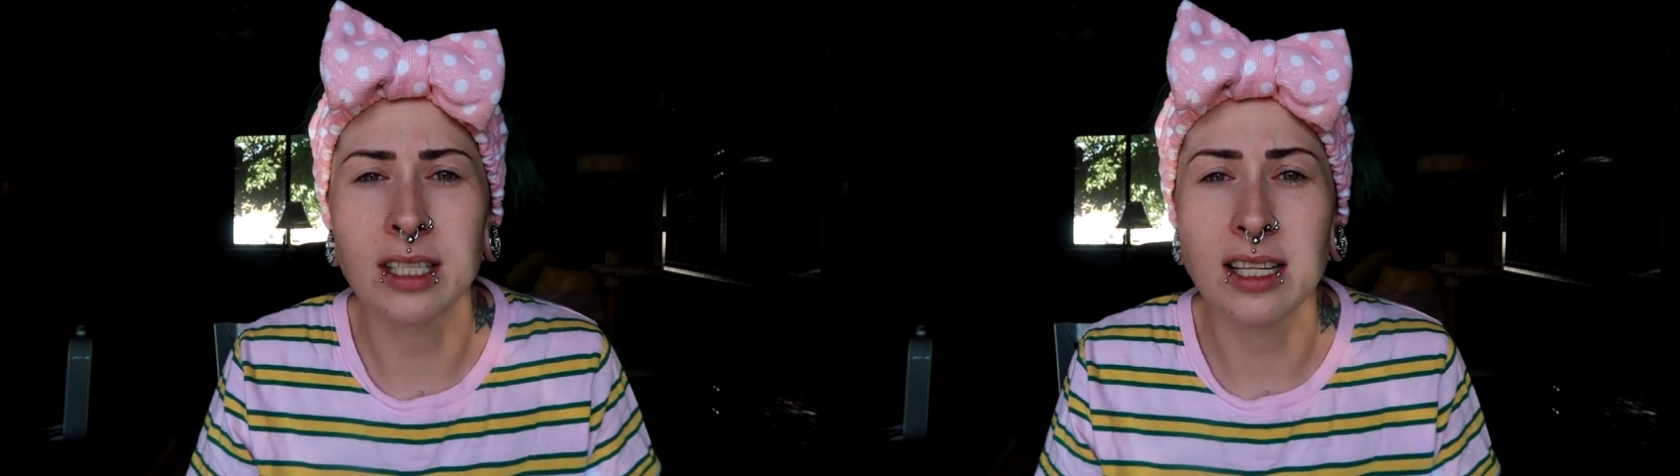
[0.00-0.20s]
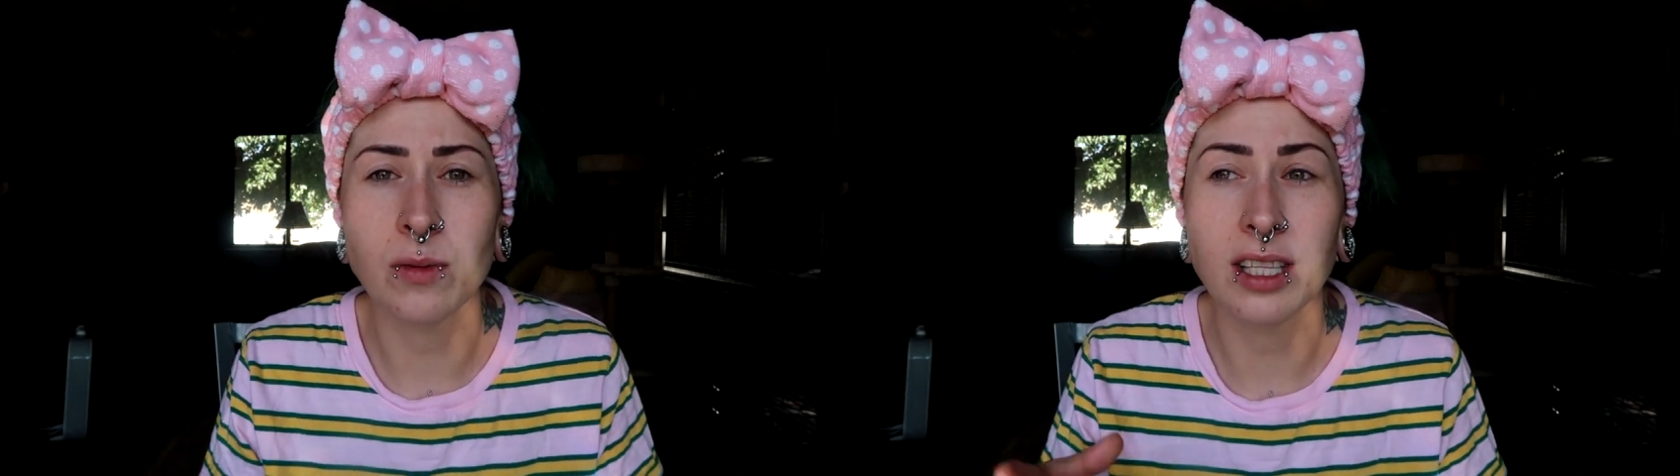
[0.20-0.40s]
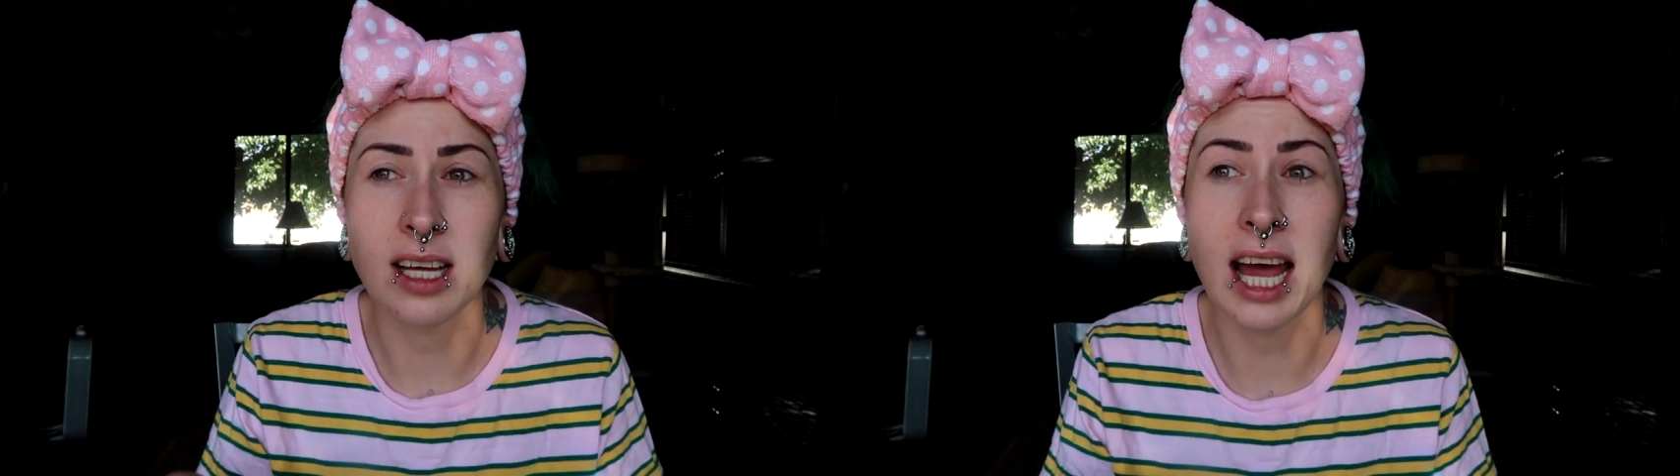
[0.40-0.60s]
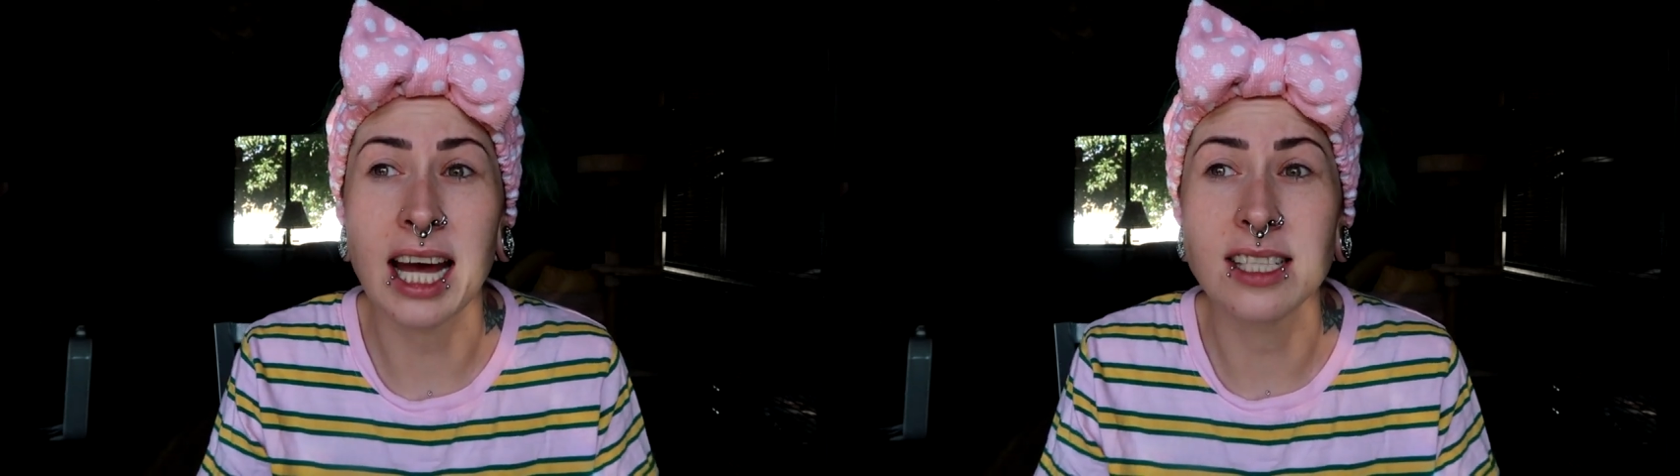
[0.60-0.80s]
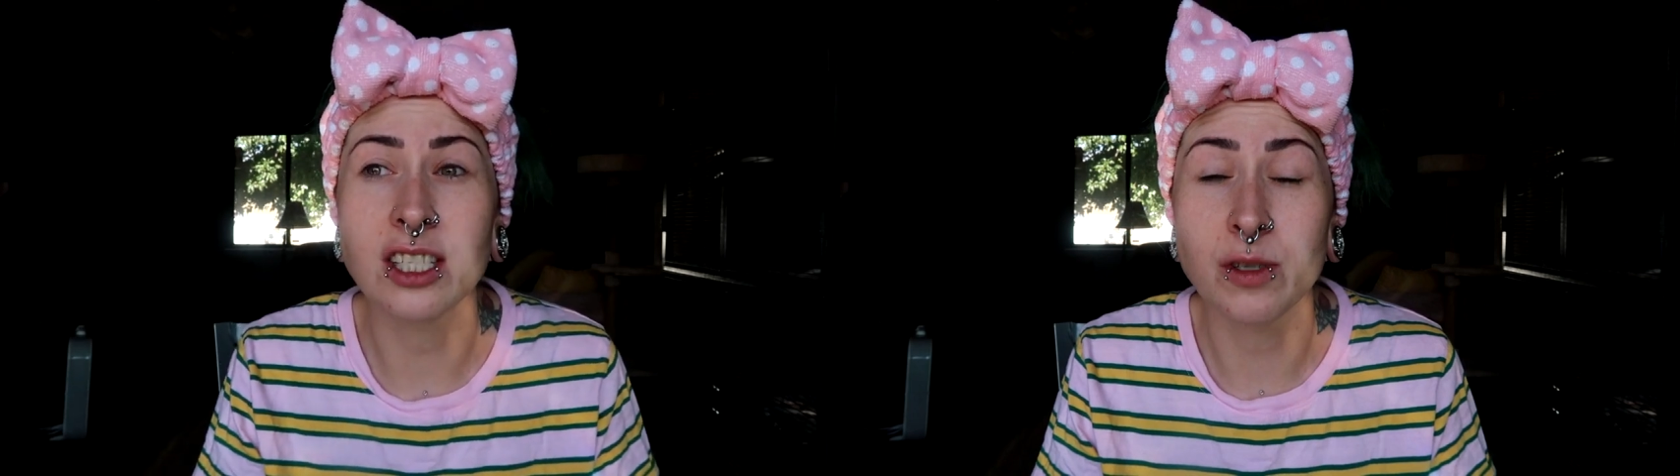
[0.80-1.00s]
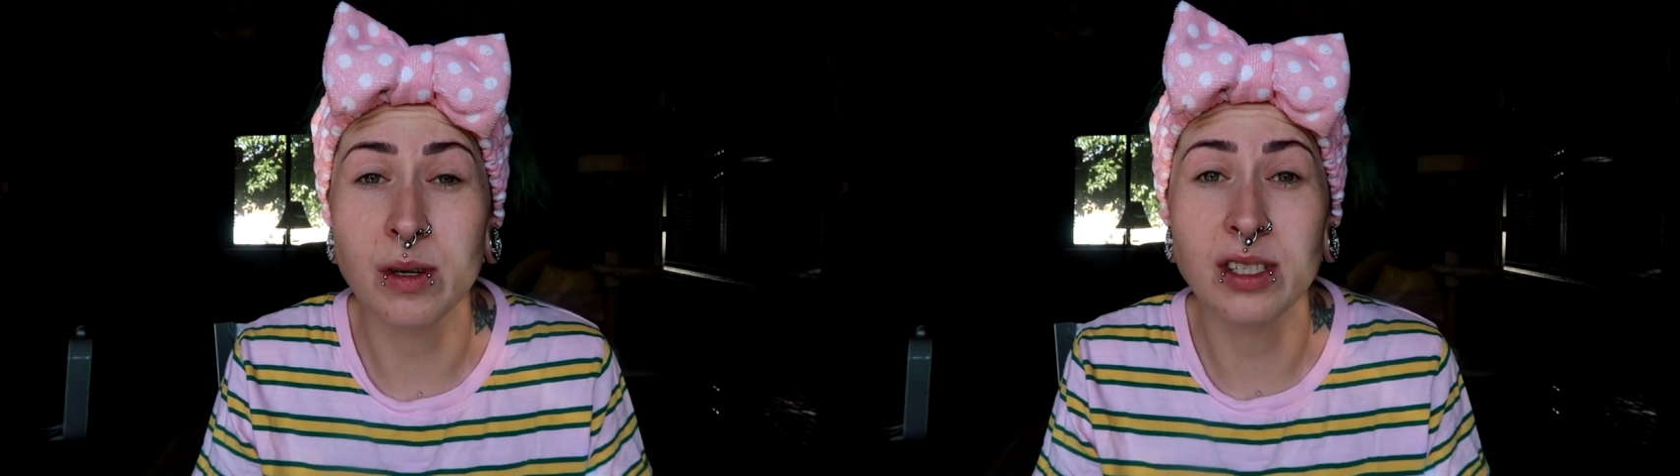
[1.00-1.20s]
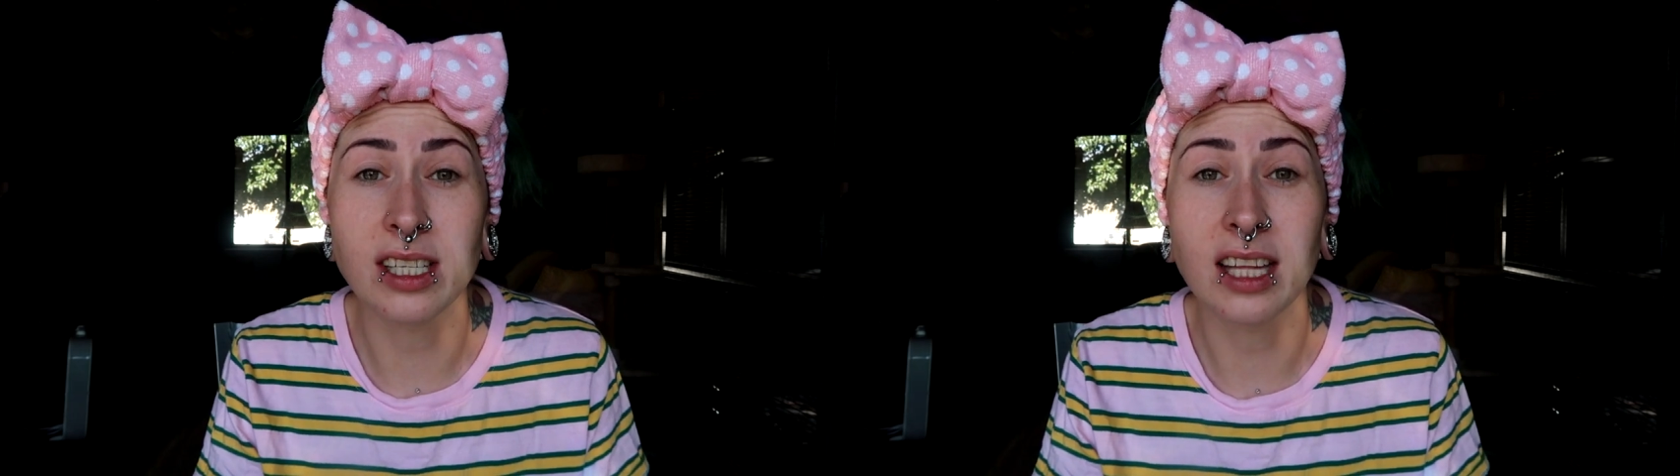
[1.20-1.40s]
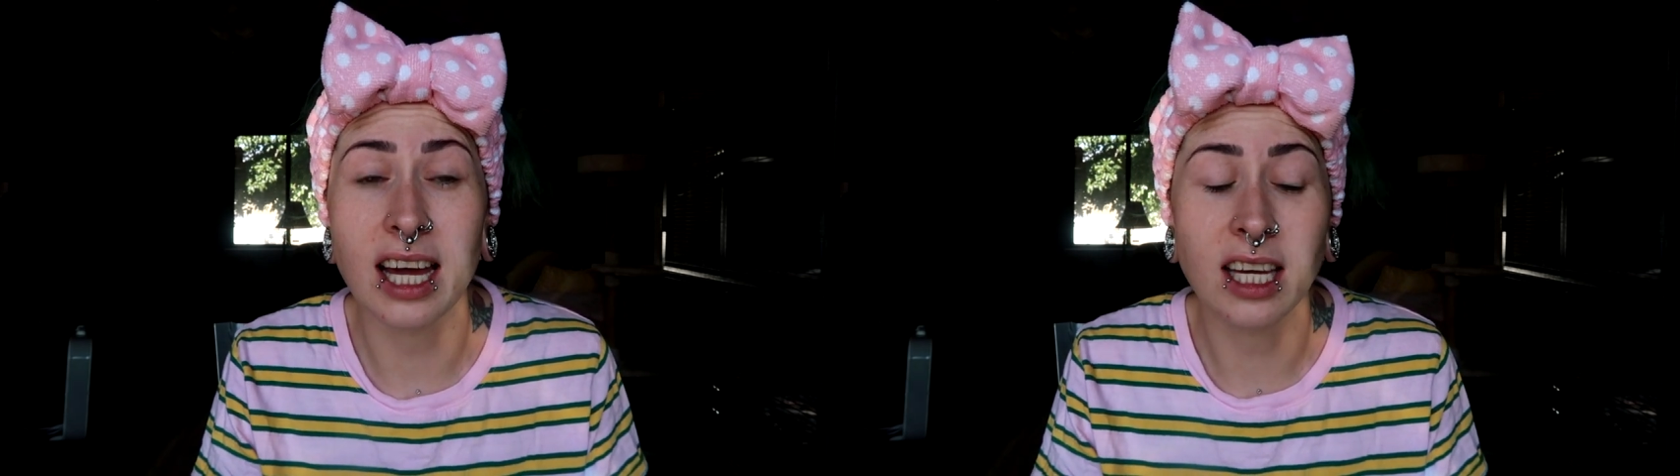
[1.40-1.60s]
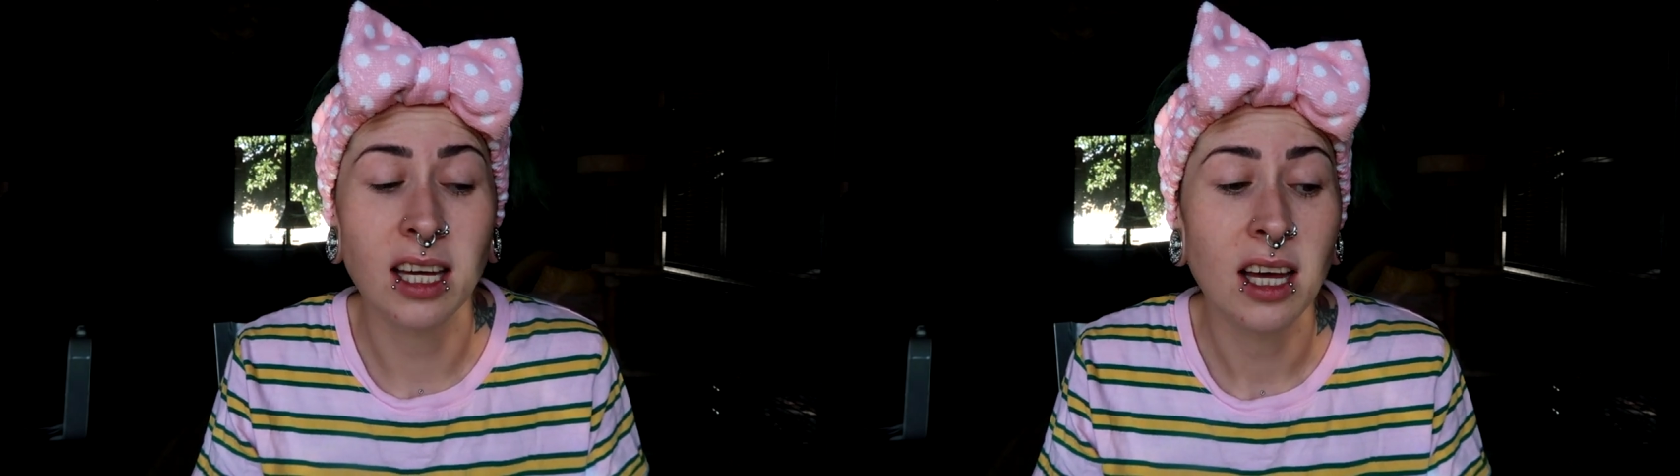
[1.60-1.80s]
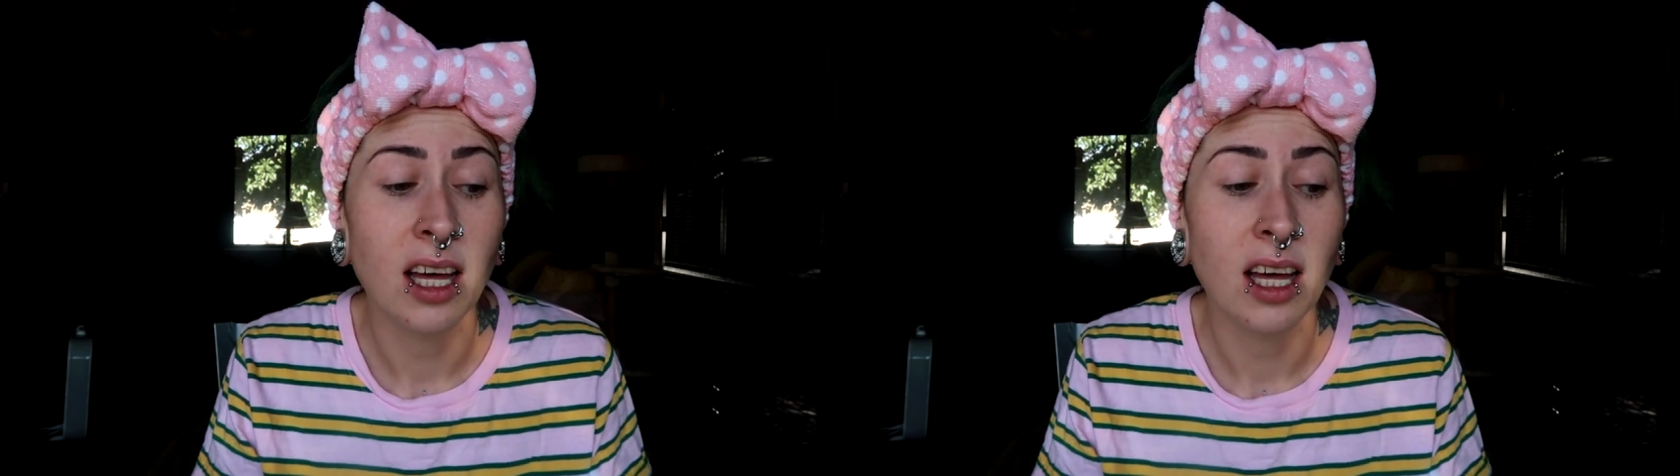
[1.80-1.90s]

and that's what the ants are supposed to like,